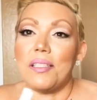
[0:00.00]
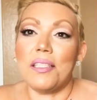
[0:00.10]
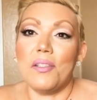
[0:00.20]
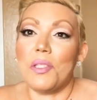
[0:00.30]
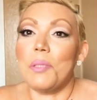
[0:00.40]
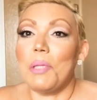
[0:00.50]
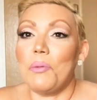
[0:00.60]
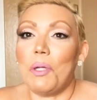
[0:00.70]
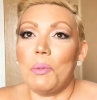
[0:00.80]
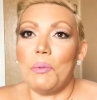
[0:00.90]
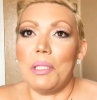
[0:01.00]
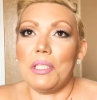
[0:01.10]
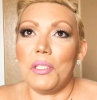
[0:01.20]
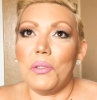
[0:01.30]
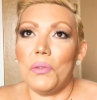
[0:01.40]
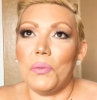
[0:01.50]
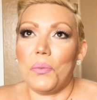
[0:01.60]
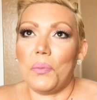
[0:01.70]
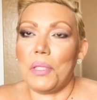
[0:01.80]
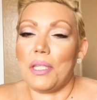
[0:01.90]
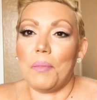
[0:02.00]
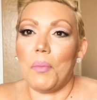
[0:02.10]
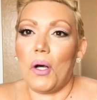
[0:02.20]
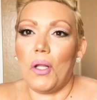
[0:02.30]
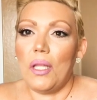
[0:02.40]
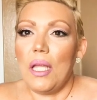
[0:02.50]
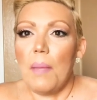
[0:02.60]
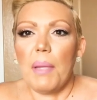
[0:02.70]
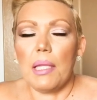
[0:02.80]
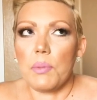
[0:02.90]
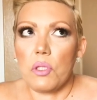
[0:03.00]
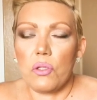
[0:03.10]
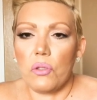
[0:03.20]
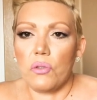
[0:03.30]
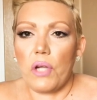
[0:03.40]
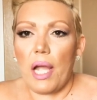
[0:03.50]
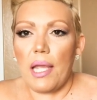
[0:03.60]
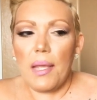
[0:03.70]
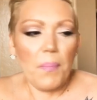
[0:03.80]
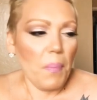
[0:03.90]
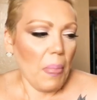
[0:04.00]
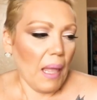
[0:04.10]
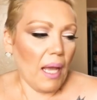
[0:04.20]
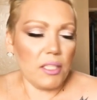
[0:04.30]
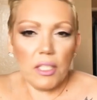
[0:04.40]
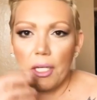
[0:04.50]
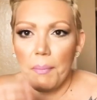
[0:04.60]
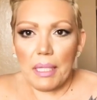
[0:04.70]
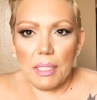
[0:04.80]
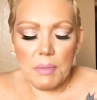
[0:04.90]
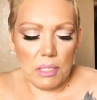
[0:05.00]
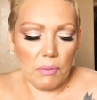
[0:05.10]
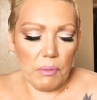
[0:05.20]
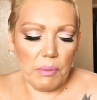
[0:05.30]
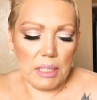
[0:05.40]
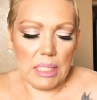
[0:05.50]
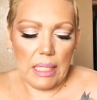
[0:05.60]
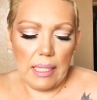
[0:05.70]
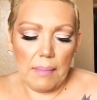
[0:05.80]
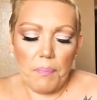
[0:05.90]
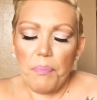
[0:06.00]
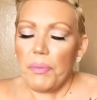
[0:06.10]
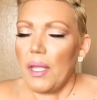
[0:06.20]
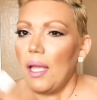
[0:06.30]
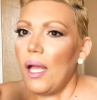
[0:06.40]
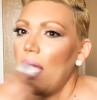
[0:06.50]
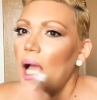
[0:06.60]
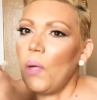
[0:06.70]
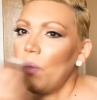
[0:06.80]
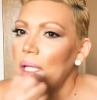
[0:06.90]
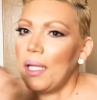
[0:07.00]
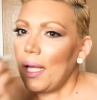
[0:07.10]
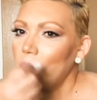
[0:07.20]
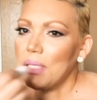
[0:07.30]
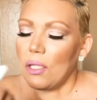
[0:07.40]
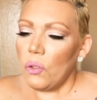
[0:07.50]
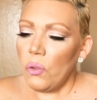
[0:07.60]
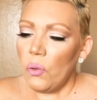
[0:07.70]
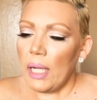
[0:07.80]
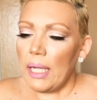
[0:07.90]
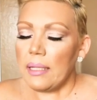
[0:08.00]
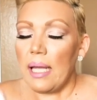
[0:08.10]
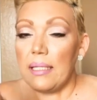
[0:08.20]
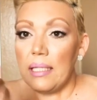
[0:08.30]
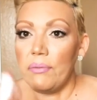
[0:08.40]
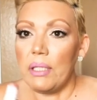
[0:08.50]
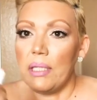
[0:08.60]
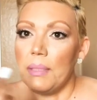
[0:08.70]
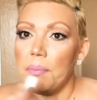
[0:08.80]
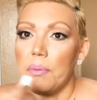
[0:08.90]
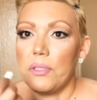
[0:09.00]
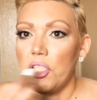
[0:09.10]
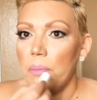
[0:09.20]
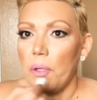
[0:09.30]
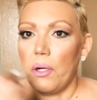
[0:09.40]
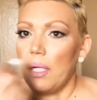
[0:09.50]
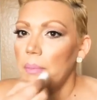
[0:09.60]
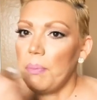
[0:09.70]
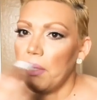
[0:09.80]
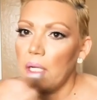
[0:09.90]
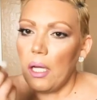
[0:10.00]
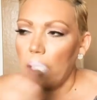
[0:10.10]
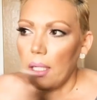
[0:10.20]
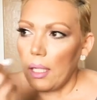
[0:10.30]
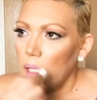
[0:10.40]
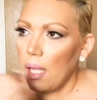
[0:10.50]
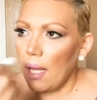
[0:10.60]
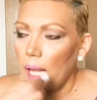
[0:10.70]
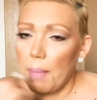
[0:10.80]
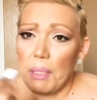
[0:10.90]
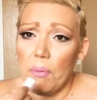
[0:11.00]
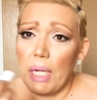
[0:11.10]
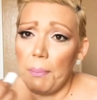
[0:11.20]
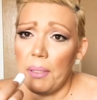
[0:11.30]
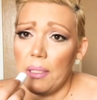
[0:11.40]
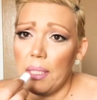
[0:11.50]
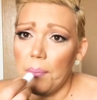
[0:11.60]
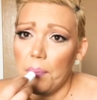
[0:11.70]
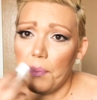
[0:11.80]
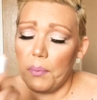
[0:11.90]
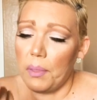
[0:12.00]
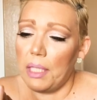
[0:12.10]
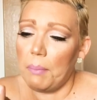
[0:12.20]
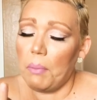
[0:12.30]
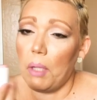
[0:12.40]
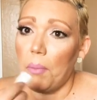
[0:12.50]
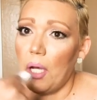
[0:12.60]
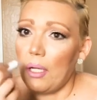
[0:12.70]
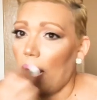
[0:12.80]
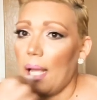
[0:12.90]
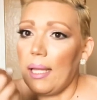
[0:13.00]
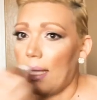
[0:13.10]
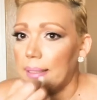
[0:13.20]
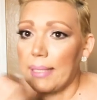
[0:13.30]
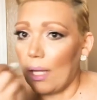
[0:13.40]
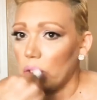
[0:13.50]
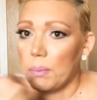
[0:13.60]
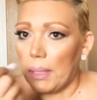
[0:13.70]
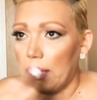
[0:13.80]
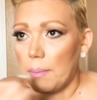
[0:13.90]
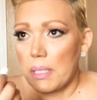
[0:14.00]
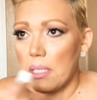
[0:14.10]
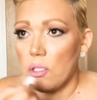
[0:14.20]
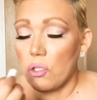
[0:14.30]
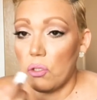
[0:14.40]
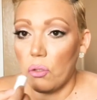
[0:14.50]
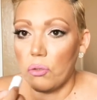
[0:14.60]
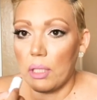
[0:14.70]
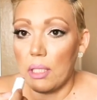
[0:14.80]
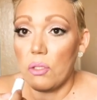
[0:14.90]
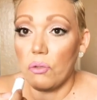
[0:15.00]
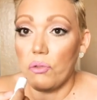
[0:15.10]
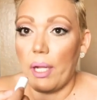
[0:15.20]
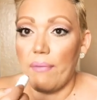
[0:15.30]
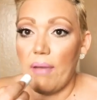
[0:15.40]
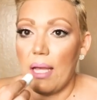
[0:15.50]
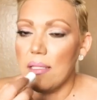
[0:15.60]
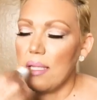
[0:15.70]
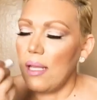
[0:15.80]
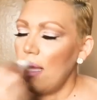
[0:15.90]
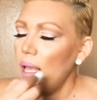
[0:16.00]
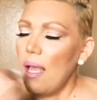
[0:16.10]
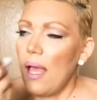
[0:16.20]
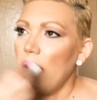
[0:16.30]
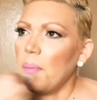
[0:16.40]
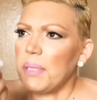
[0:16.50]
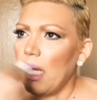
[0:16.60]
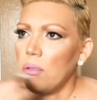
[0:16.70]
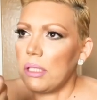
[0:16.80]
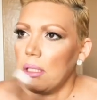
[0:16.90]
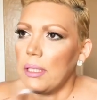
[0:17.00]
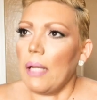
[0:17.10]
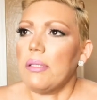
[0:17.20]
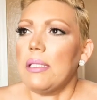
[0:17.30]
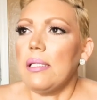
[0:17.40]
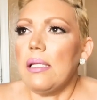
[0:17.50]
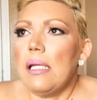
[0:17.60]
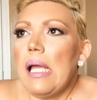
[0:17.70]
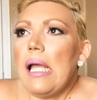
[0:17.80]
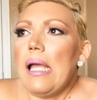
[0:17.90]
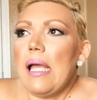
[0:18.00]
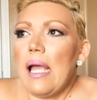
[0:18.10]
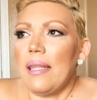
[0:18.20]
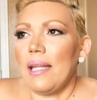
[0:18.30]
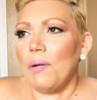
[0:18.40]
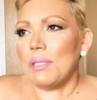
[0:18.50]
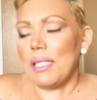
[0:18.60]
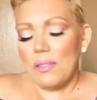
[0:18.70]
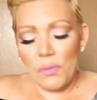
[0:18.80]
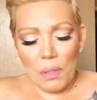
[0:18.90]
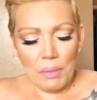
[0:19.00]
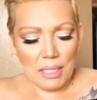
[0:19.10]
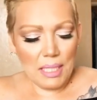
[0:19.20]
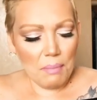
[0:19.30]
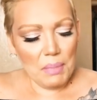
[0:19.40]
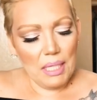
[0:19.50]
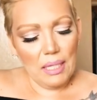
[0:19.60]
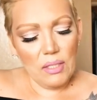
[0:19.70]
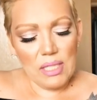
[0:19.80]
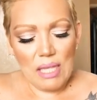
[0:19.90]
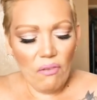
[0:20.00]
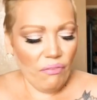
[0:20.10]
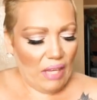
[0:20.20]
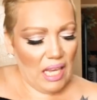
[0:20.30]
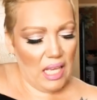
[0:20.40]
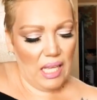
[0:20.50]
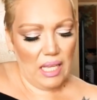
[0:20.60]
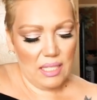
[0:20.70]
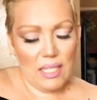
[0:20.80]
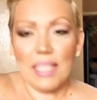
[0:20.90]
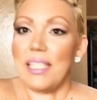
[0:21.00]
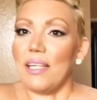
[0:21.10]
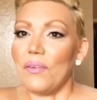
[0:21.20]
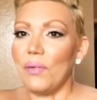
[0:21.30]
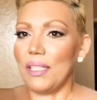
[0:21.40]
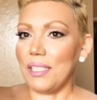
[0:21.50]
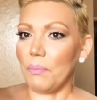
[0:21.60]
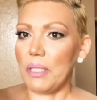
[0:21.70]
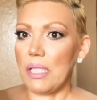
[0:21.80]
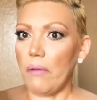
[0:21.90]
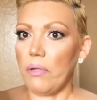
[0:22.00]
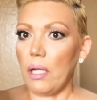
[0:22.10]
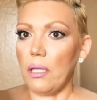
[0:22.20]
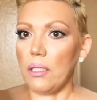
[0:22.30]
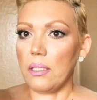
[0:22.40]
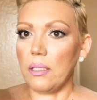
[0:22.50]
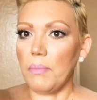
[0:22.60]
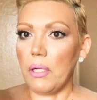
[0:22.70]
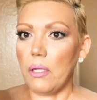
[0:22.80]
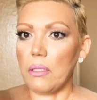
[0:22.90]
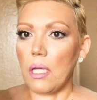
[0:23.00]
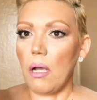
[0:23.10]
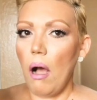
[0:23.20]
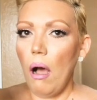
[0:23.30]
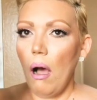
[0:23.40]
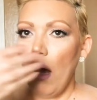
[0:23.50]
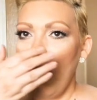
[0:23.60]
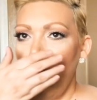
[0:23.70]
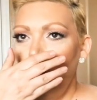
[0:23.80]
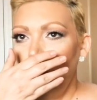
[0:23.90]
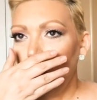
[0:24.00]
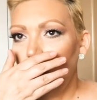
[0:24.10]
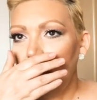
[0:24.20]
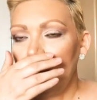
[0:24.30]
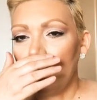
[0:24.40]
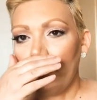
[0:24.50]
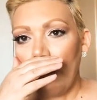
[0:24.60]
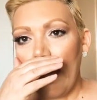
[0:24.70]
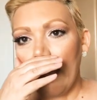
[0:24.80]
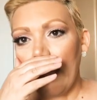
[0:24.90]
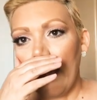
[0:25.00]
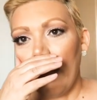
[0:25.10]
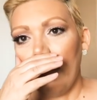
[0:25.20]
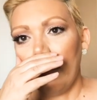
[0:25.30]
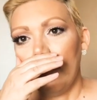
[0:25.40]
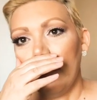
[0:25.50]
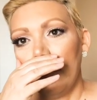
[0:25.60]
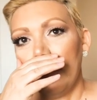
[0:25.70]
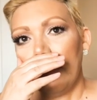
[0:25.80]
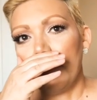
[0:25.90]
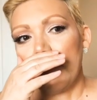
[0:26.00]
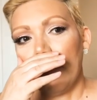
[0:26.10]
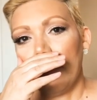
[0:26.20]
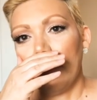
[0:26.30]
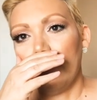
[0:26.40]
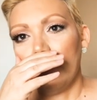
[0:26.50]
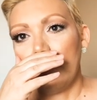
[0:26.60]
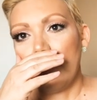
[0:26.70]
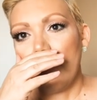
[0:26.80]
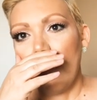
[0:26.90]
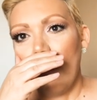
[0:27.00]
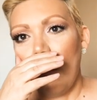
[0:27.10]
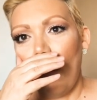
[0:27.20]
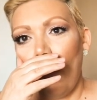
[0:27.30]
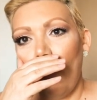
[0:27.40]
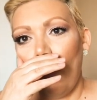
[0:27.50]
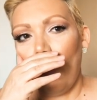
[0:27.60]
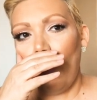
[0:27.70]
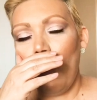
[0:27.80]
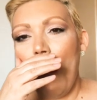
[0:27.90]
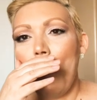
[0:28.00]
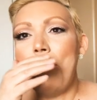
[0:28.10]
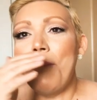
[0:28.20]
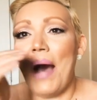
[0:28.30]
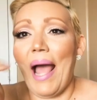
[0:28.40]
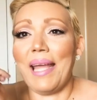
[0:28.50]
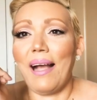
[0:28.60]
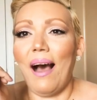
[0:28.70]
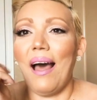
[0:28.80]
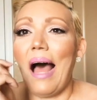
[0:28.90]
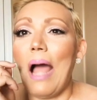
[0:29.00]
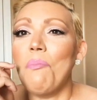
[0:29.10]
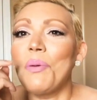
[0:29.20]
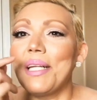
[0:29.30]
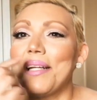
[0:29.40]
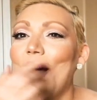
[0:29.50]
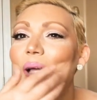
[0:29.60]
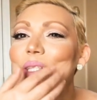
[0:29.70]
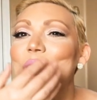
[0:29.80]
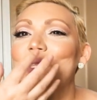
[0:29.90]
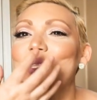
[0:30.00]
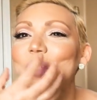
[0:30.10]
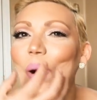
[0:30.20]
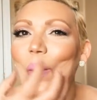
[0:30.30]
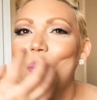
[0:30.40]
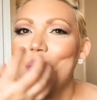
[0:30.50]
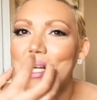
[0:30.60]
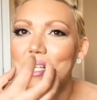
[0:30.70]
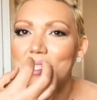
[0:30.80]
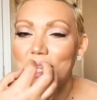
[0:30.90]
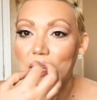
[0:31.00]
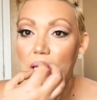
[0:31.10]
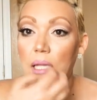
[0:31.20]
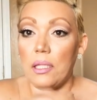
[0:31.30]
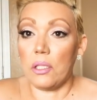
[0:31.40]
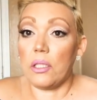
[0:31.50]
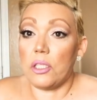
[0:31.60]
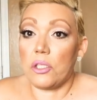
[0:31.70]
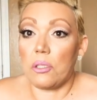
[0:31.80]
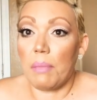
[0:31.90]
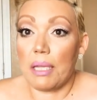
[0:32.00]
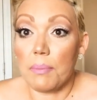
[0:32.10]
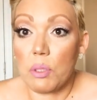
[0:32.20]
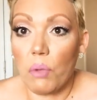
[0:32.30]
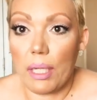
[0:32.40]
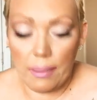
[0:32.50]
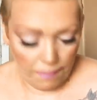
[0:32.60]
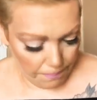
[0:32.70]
Seriously, me and Robert went to, I think, the mall. My lips are so dry. I had took off my lipstick when we went to eat. I went and I was like, oh, I got that Nivea lip shimmer. Let me put it on. And I mean, when I put lip balm on, I like douse my lips because they're get so dry fast. And I'm dousing and dousing it. And then I was like, oh, I want to take me a little selfie. So I took me a selfie, and I looked in the mirror and I was like, oh, what in the crack hell lips are those? Oh my God, I put it on so much that it literally turned my lips white.